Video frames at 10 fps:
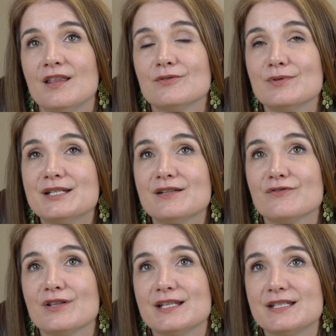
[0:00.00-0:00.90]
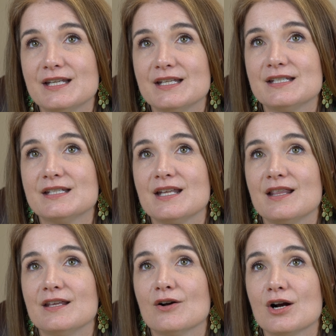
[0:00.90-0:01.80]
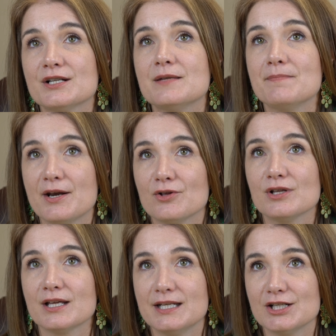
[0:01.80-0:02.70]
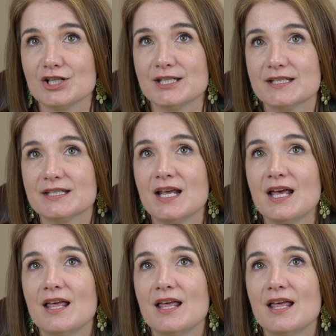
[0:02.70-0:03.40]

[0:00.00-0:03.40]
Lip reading: The reason for this is there are some medical conditions